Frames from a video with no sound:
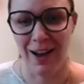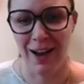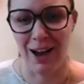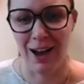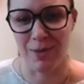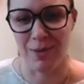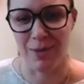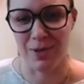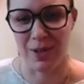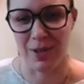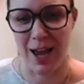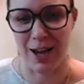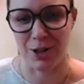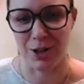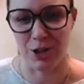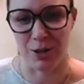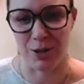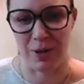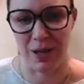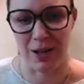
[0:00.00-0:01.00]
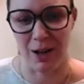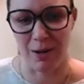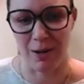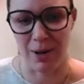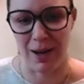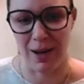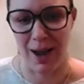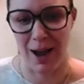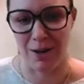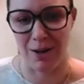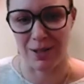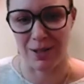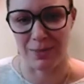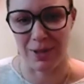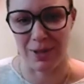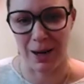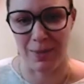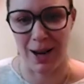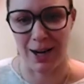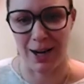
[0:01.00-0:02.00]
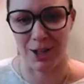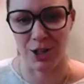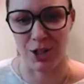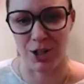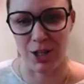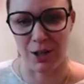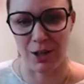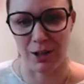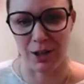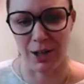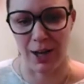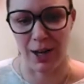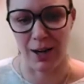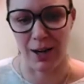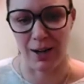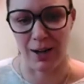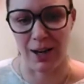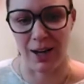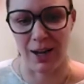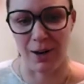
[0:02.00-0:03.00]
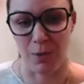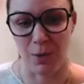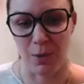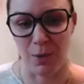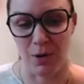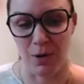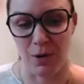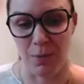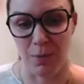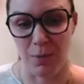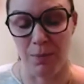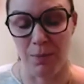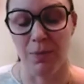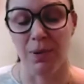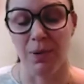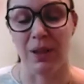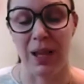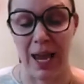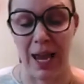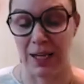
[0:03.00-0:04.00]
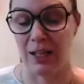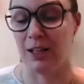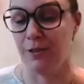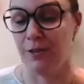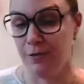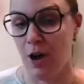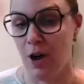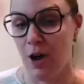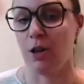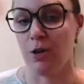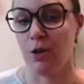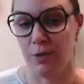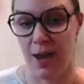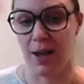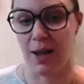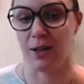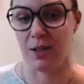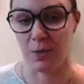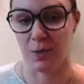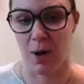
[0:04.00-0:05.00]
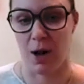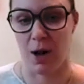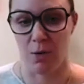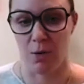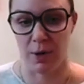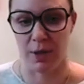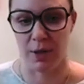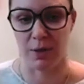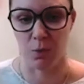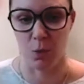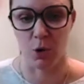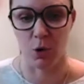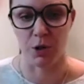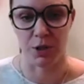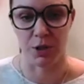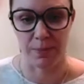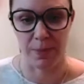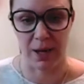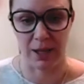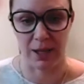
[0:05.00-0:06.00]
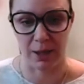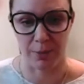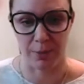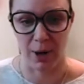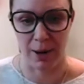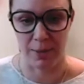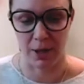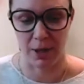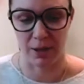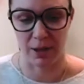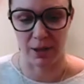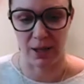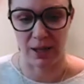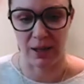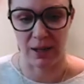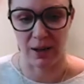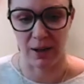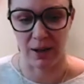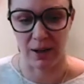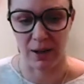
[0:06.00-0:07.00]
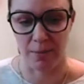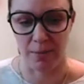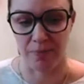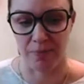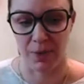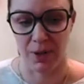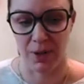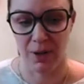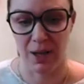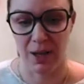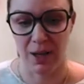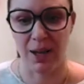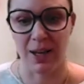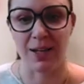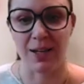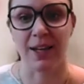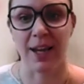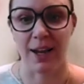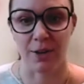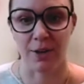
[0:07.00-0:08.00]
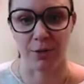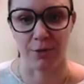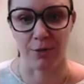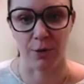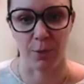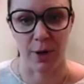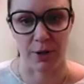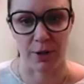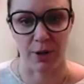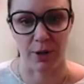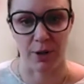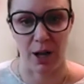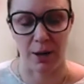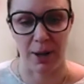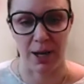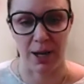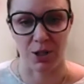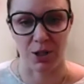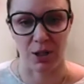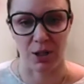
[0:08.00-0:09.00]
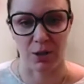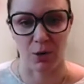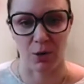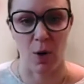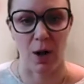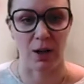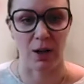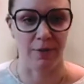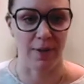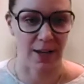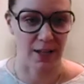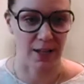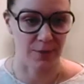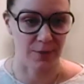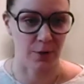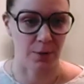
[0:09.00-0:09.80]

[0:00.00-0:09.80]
Um, so that should be coming out sometime next year, and it will likely follow that as well, with words being the primary um, indicator for whether or not a patient qualifies